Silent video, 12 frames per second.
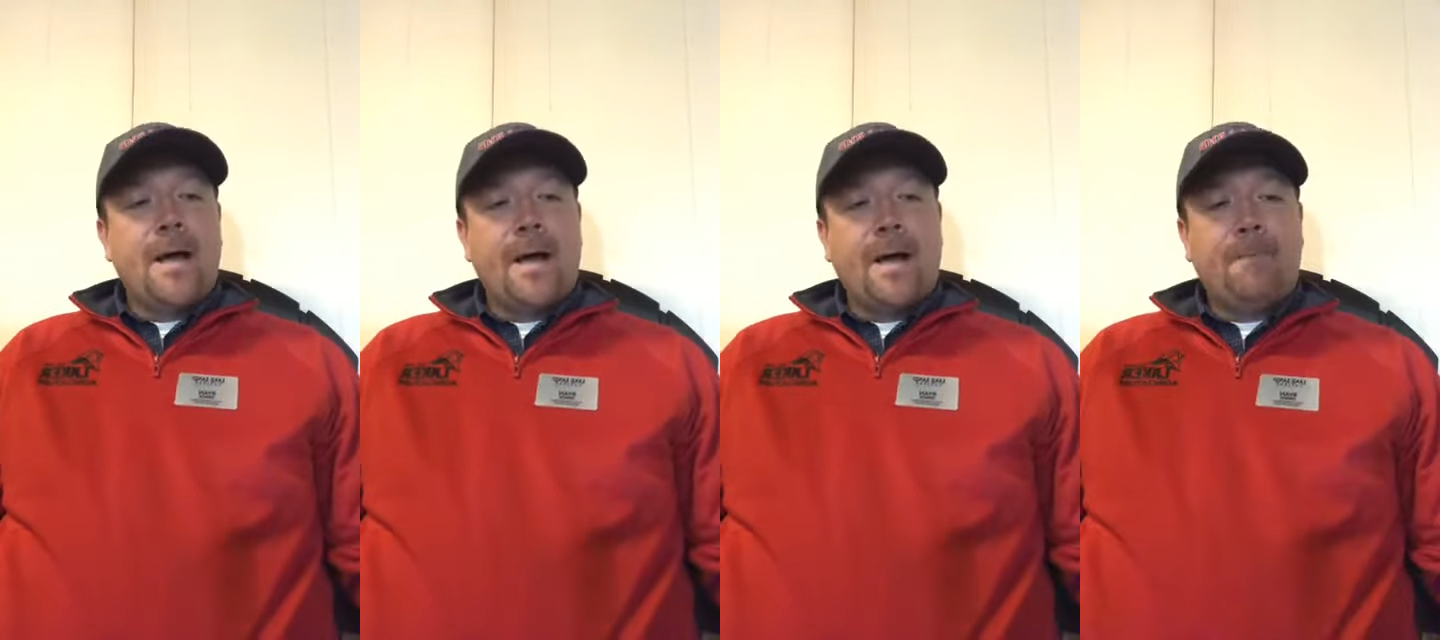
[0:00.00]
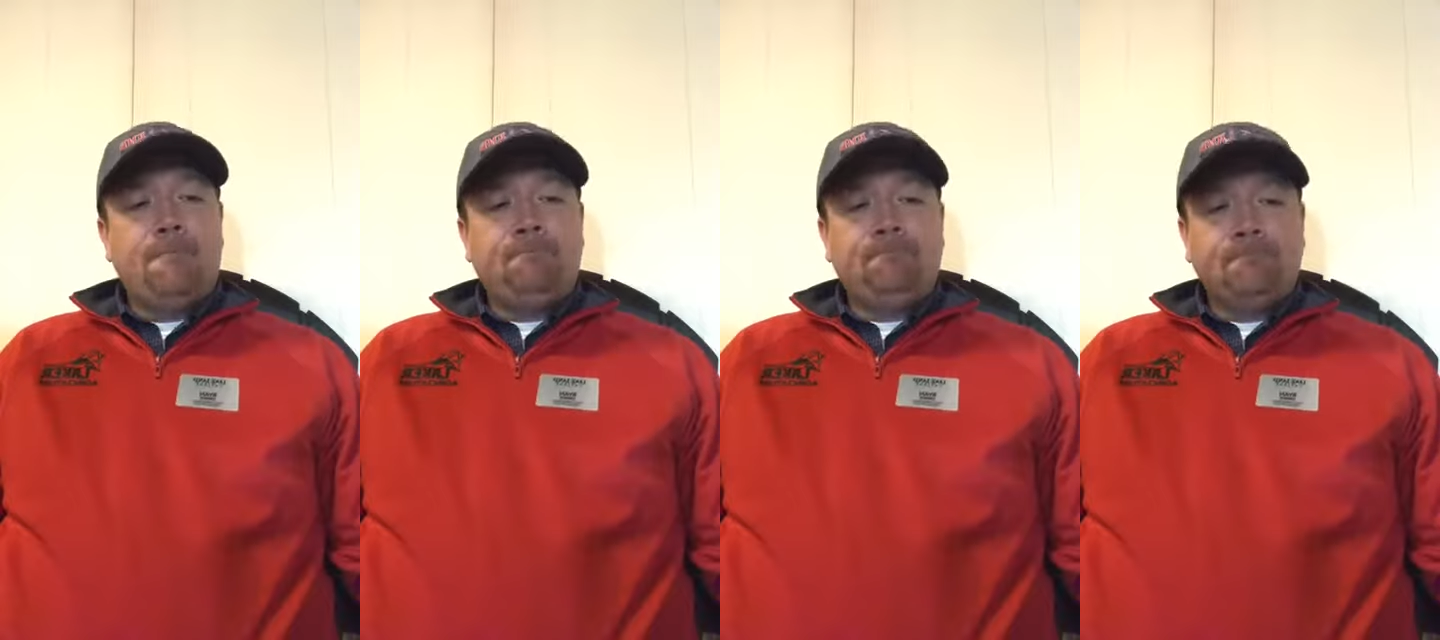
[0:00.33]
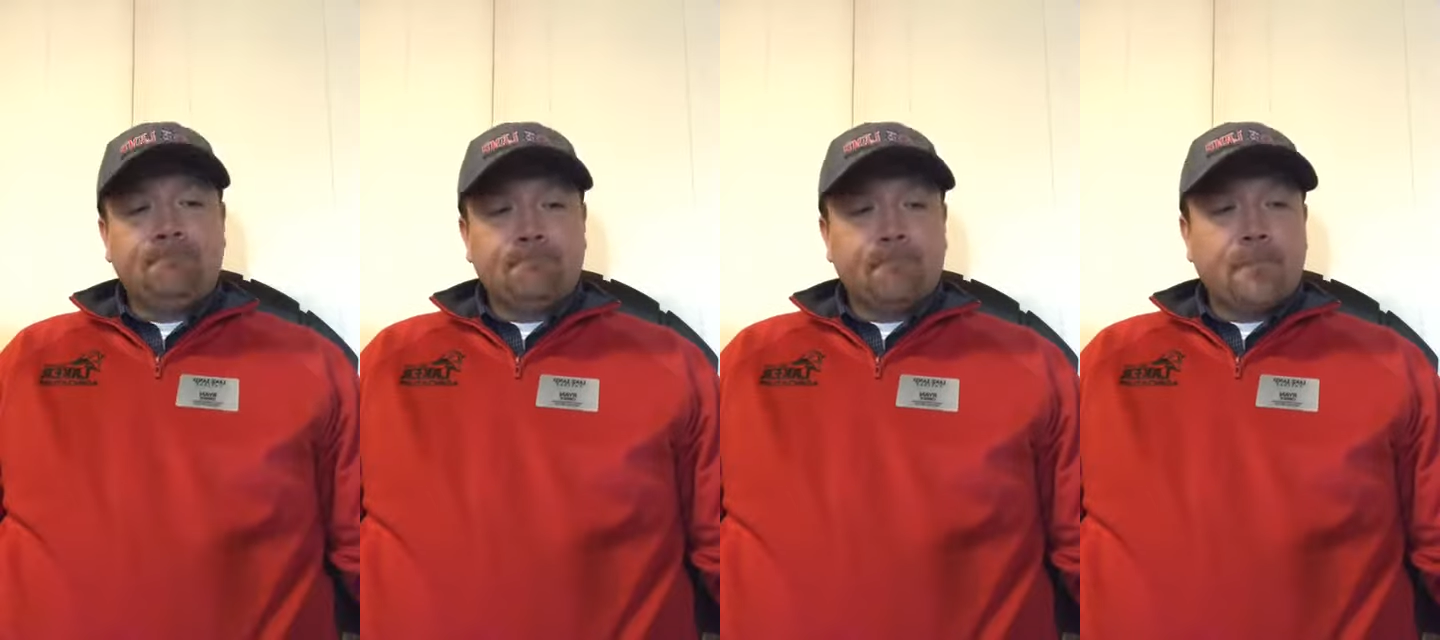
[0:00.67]
Um,
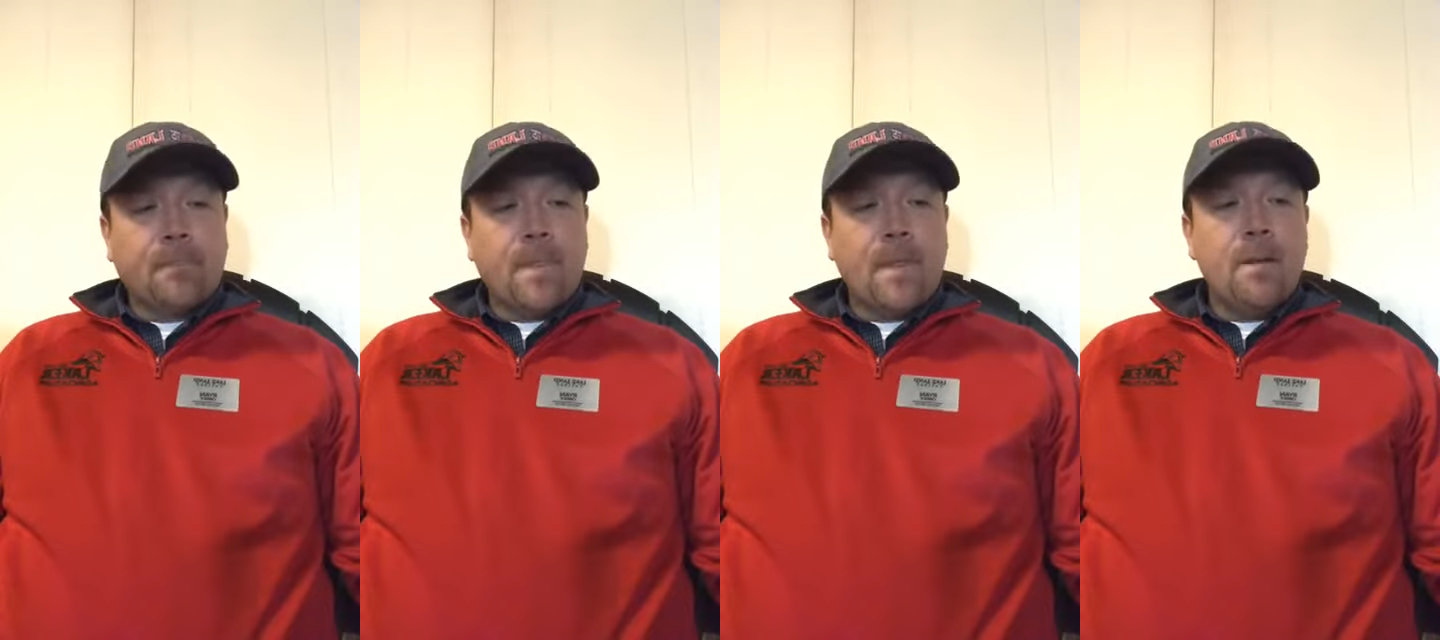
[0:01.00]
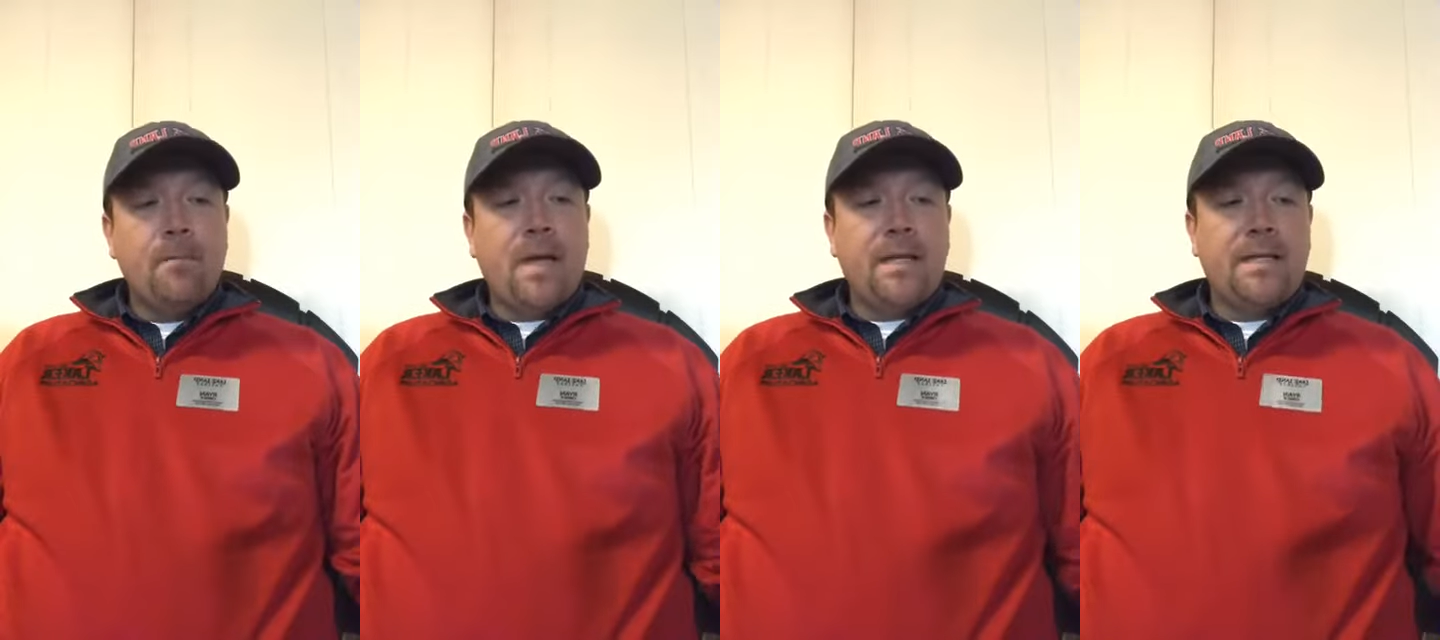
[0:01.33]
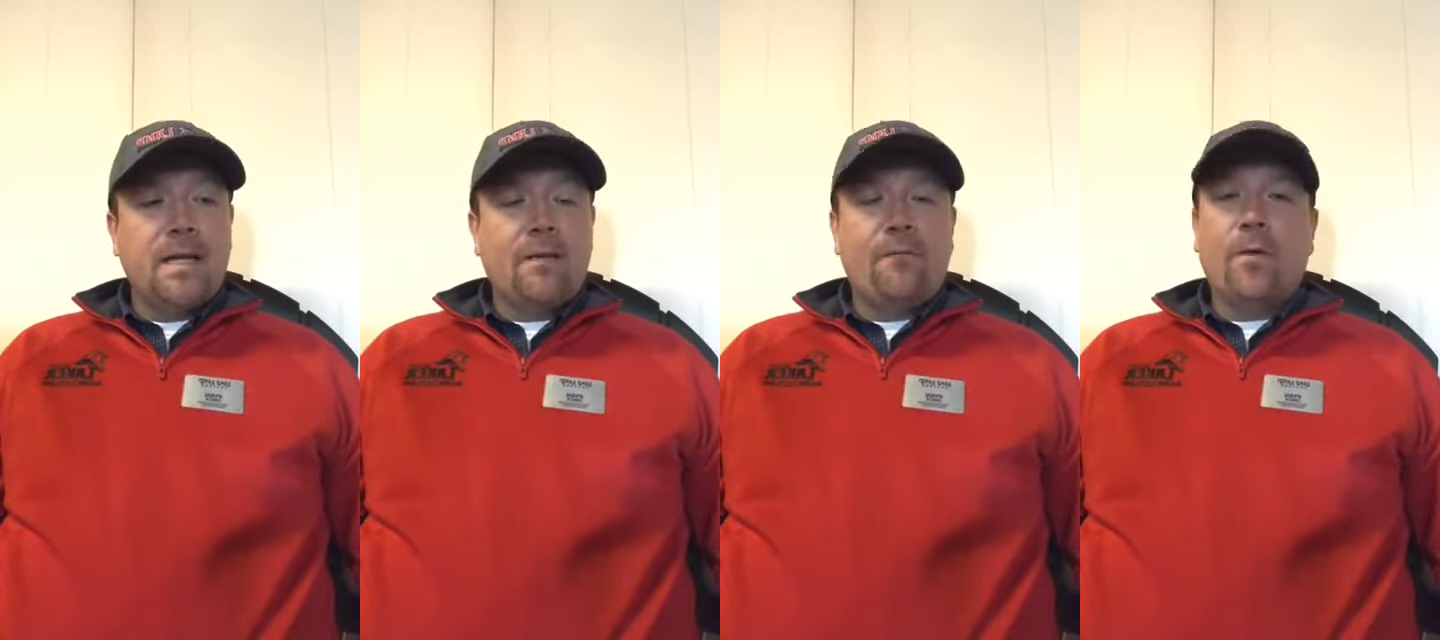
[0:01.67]

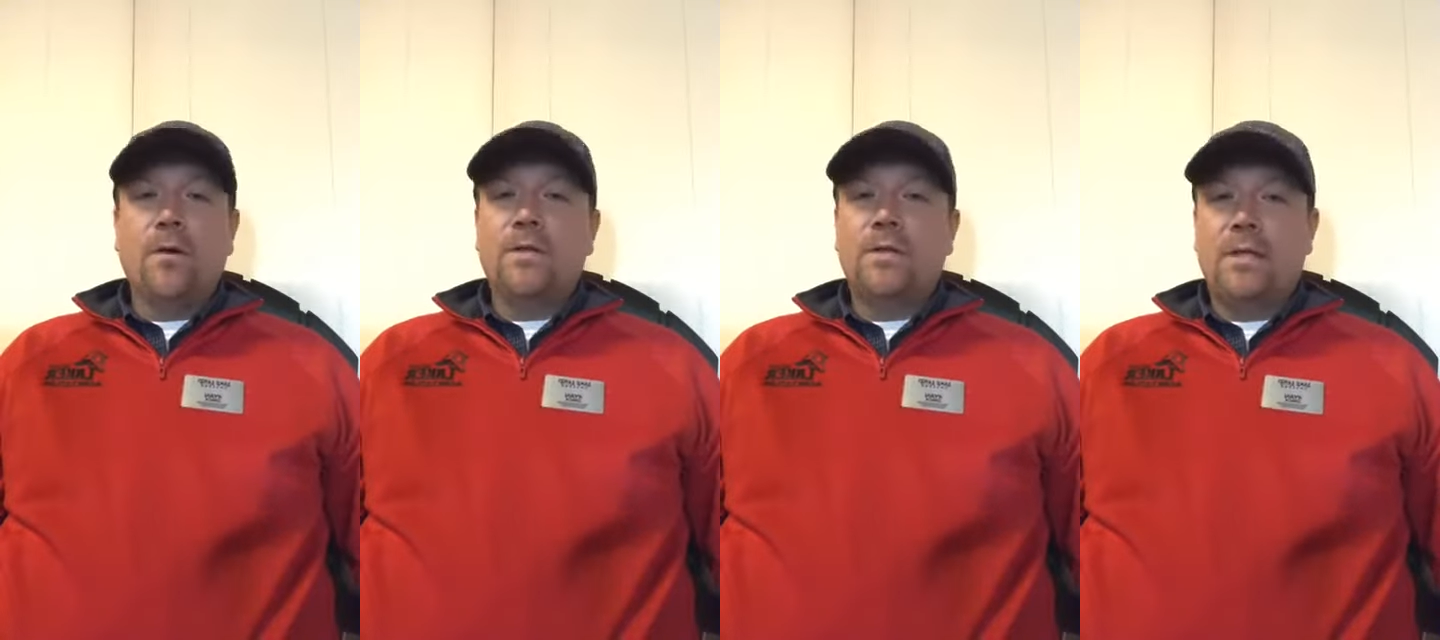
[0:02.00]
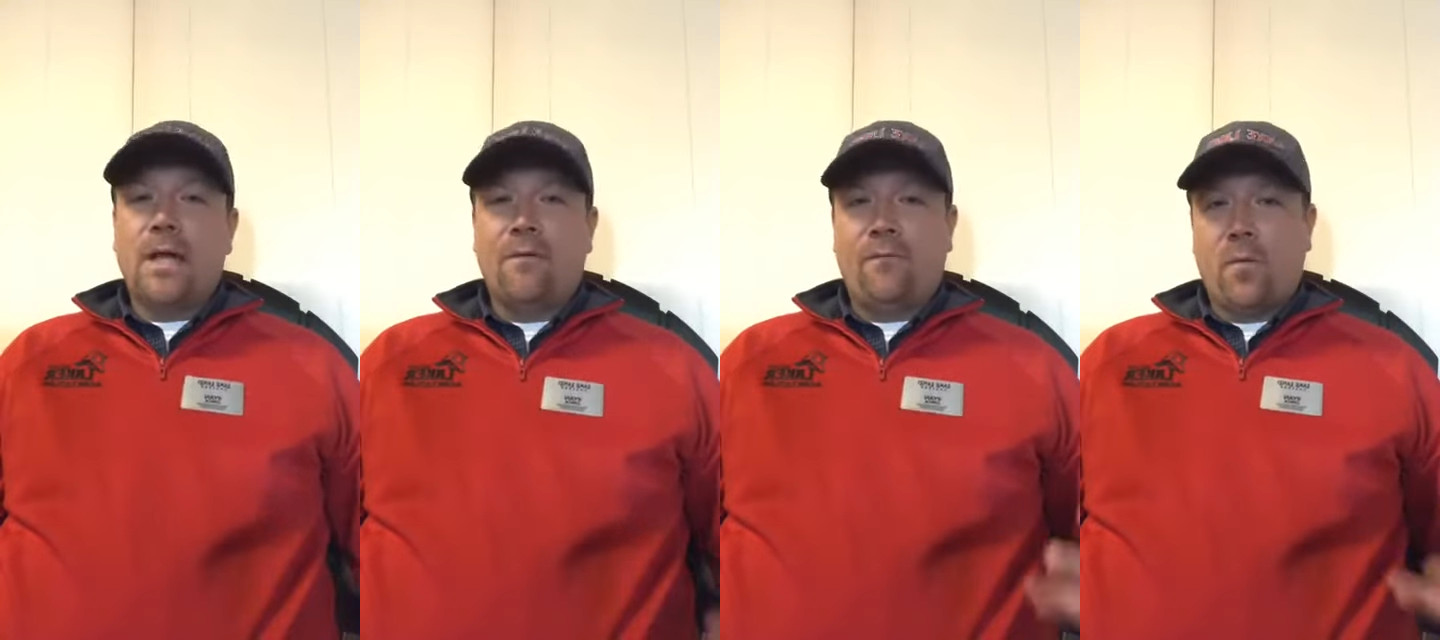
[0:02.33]
but uh, first uh,